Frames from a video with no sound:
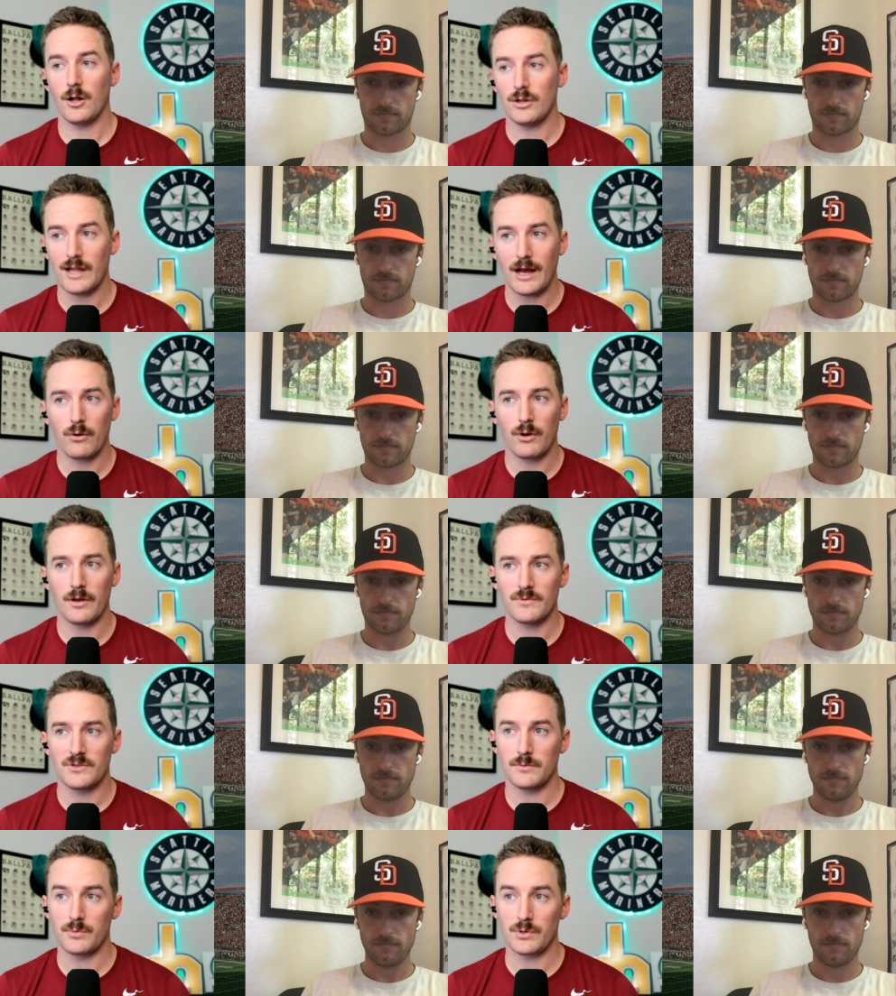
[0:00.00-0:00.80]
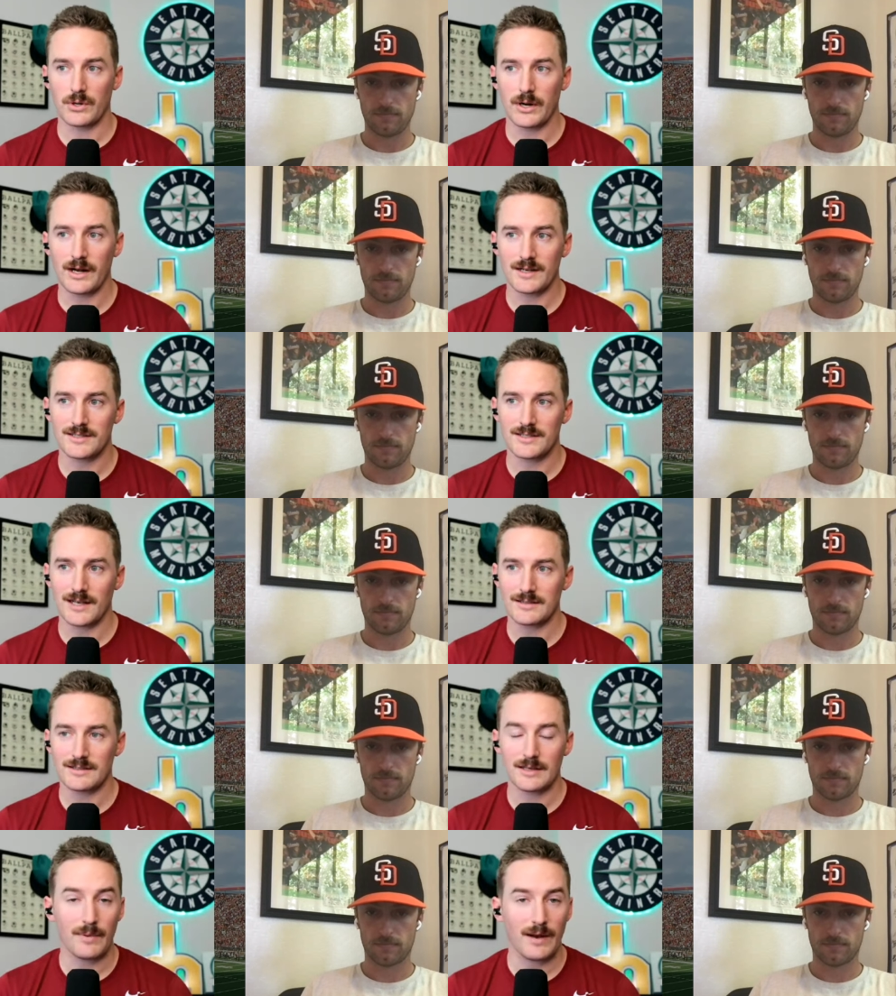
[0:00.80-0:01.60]
Speaker 1: allow him to progress
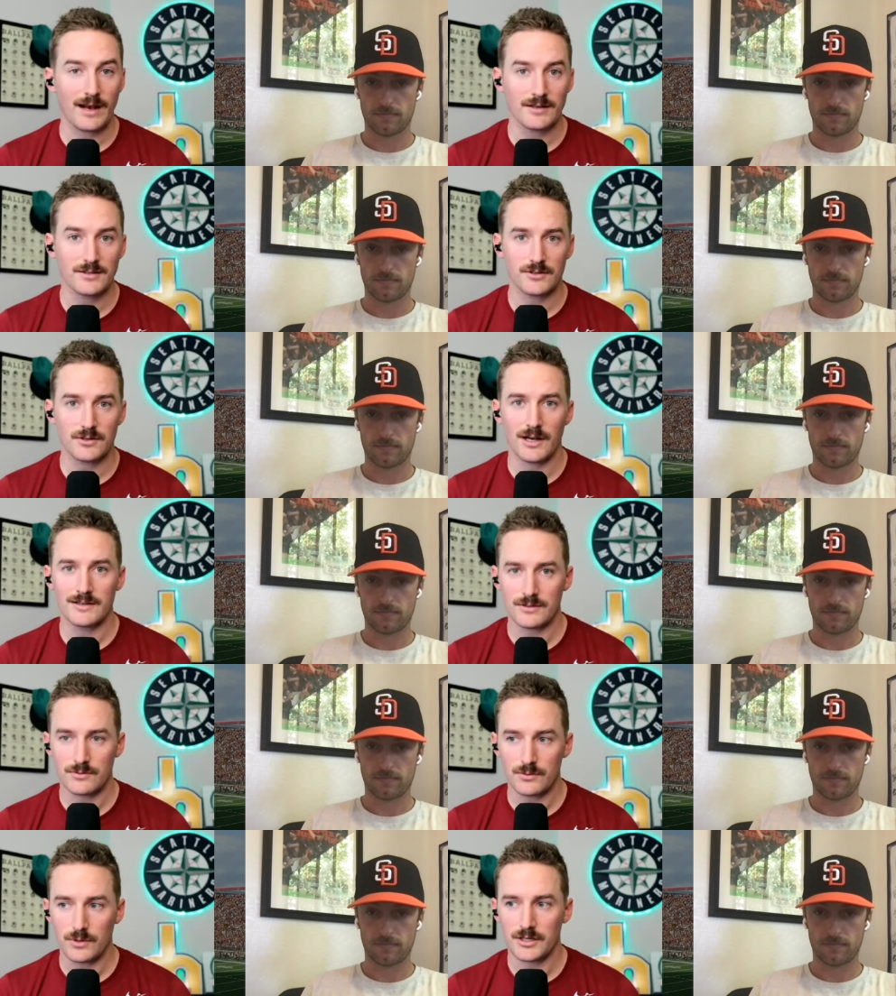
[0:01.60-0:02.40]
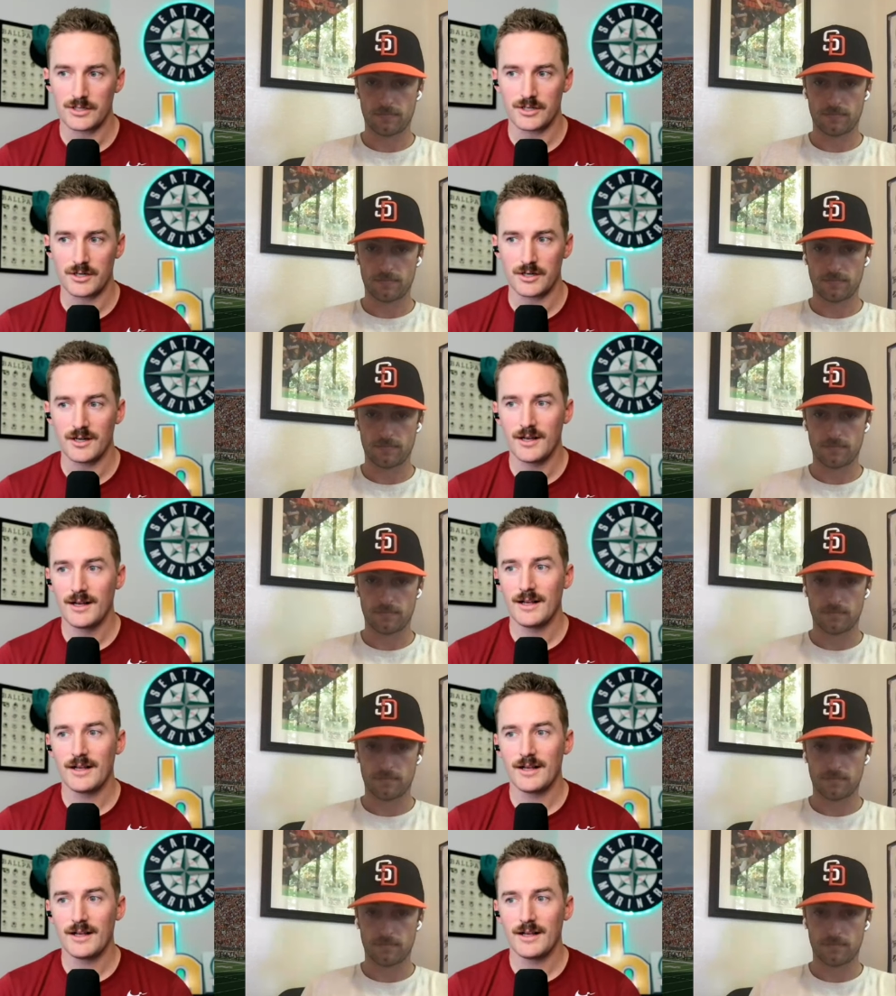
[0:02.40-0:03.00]
as a passer, as a rusher.